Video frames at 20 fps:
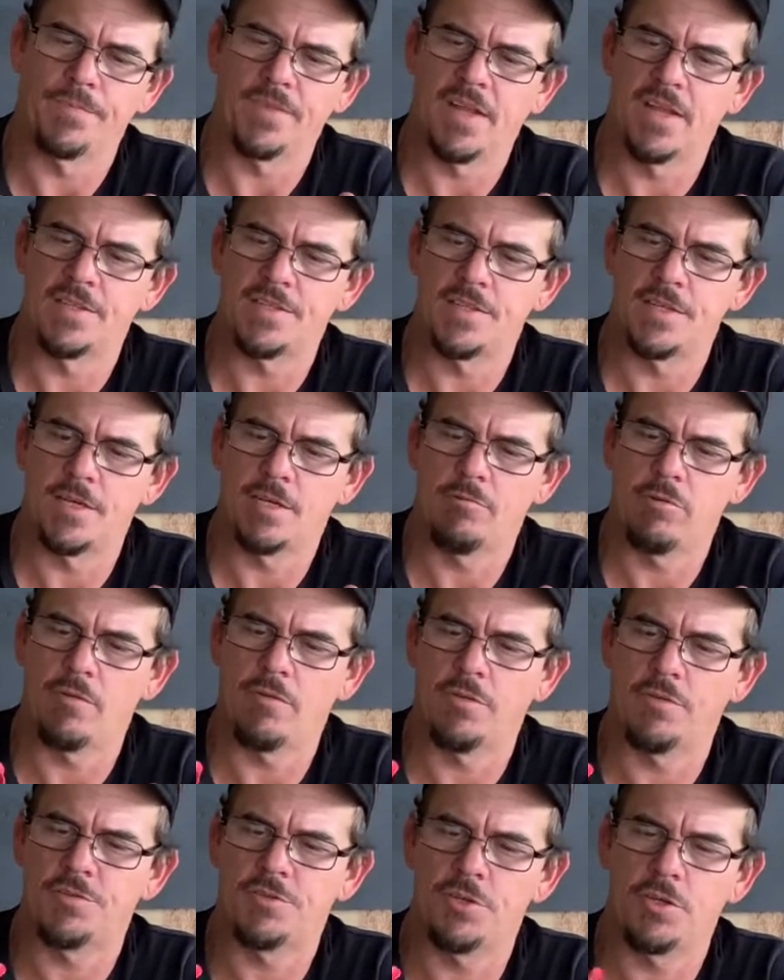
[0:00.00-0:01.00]
It's the
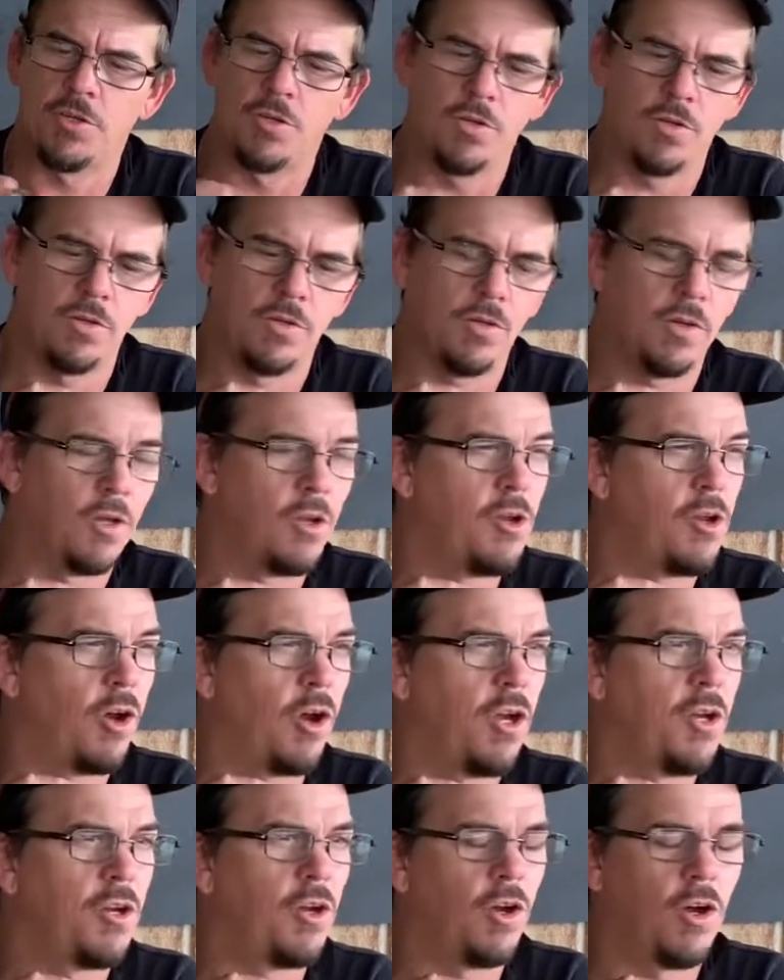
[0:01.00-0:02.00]
equivalent to a
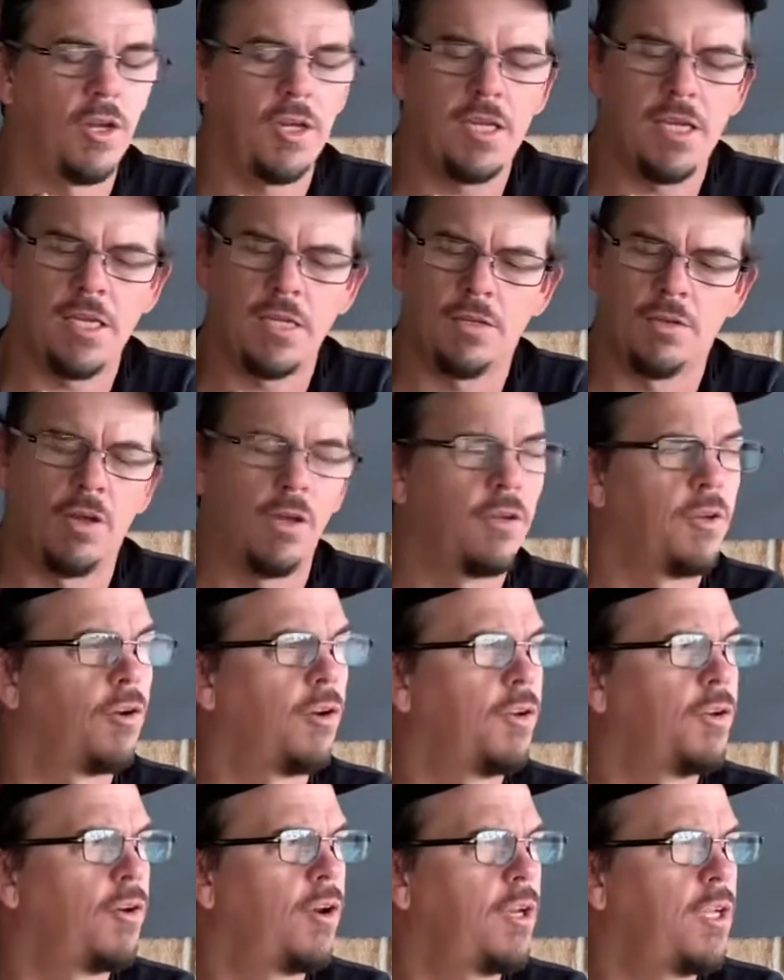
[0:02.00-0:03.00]
990, not a
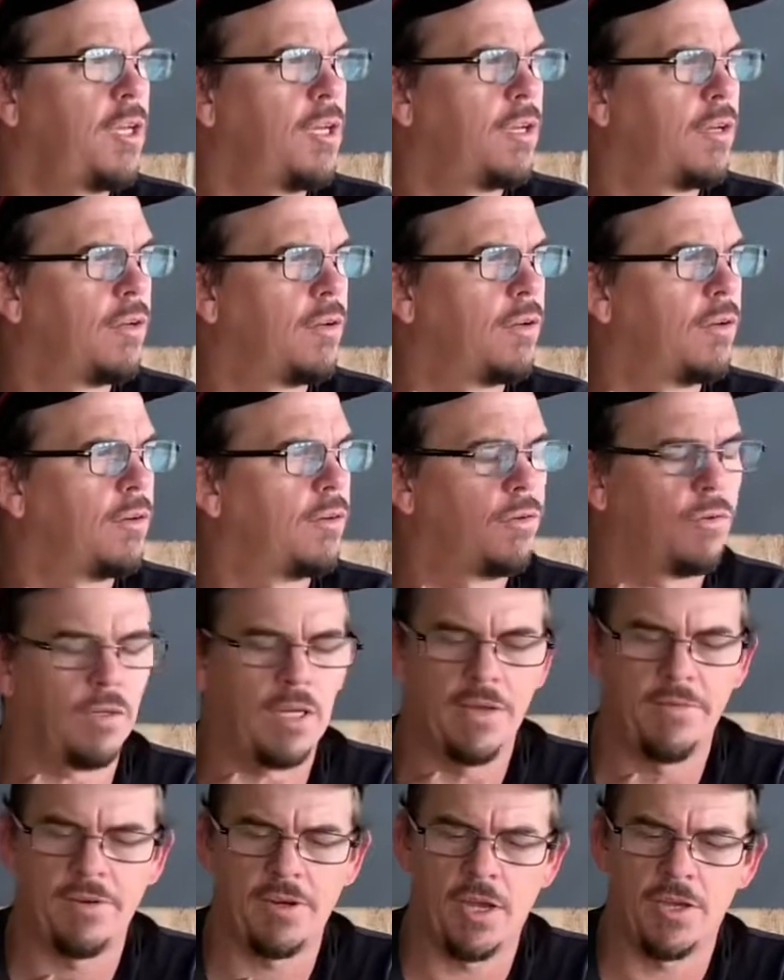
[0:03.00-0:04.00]
990,
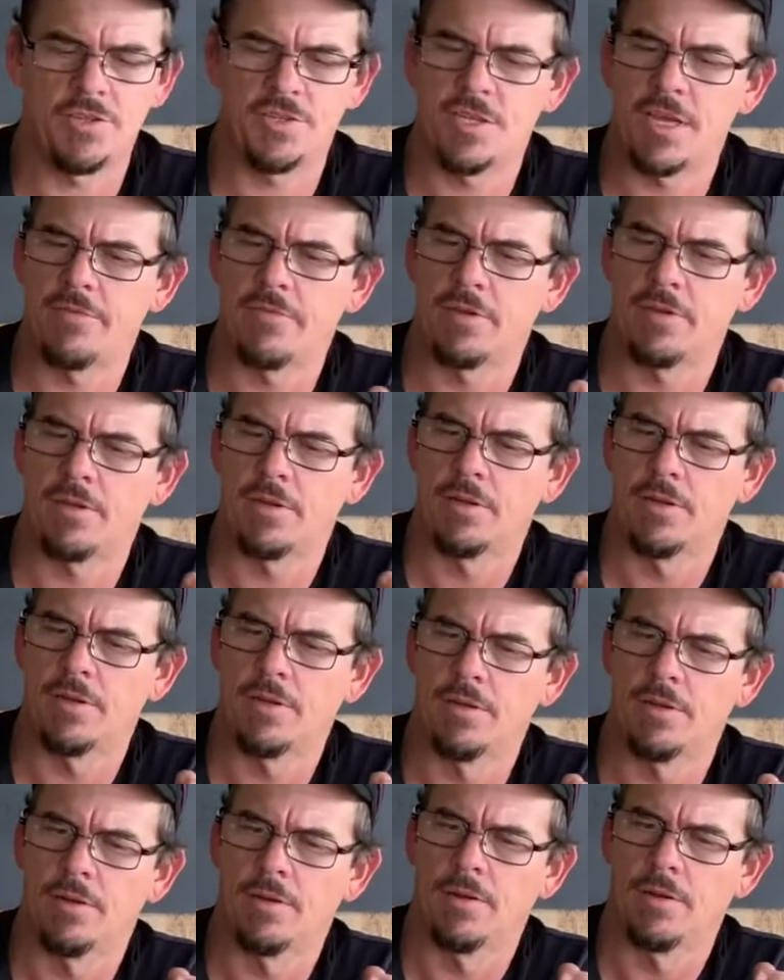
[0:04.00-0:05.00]
1107.
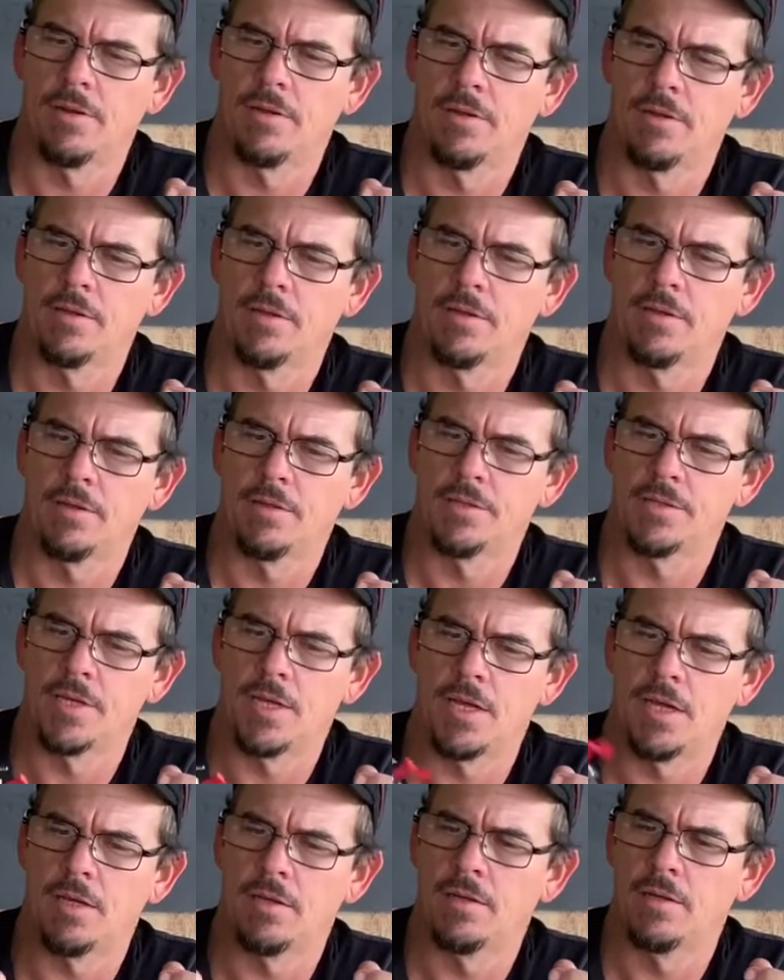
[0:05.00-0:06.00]

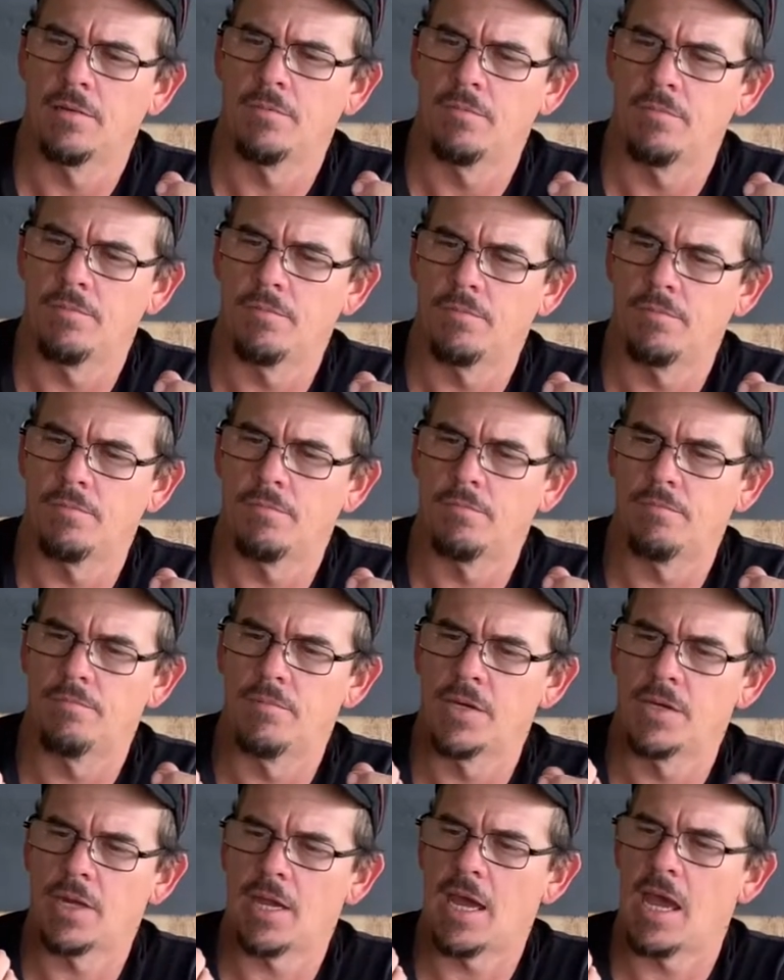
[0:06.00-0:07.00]
So,
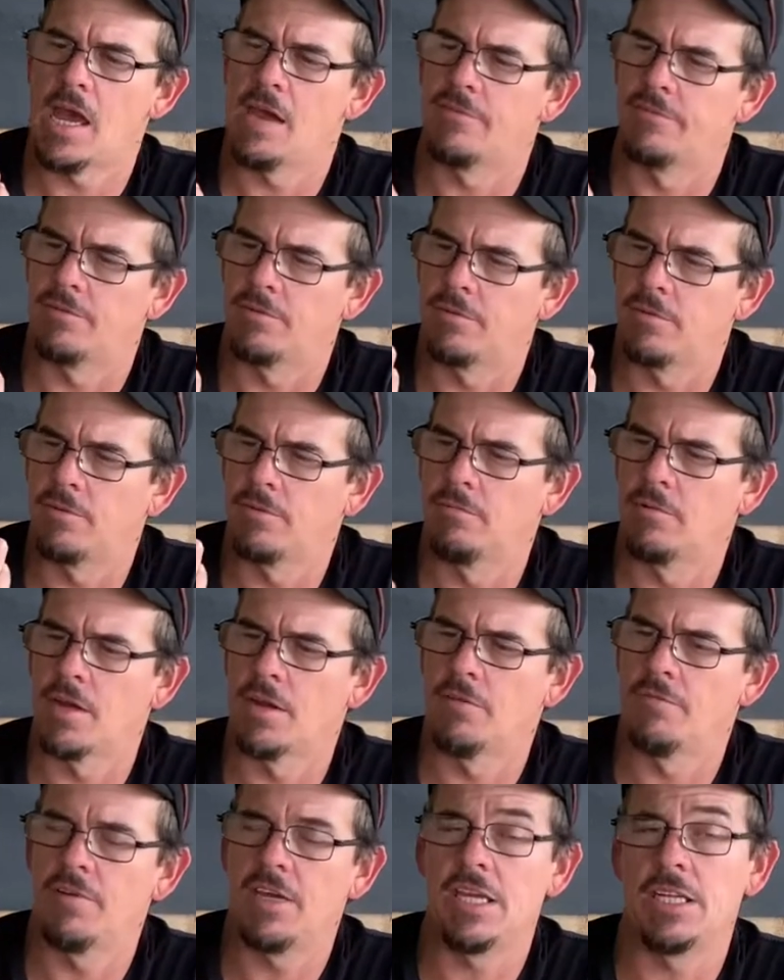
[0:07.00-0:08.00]
but I have one
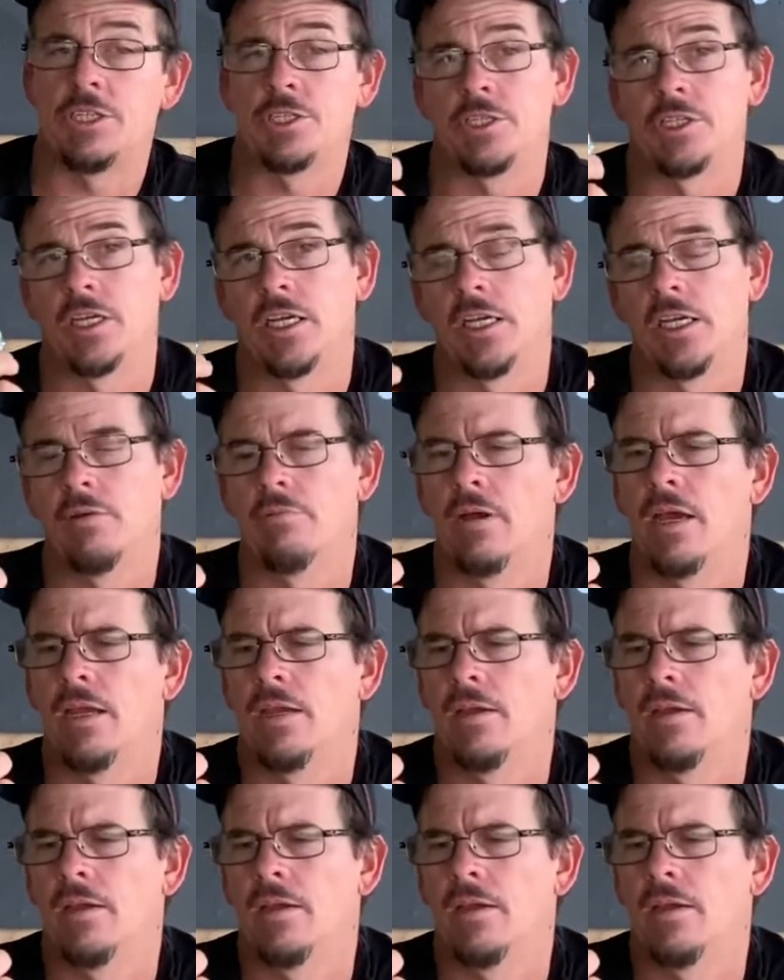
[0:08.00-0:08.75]
of each anyway.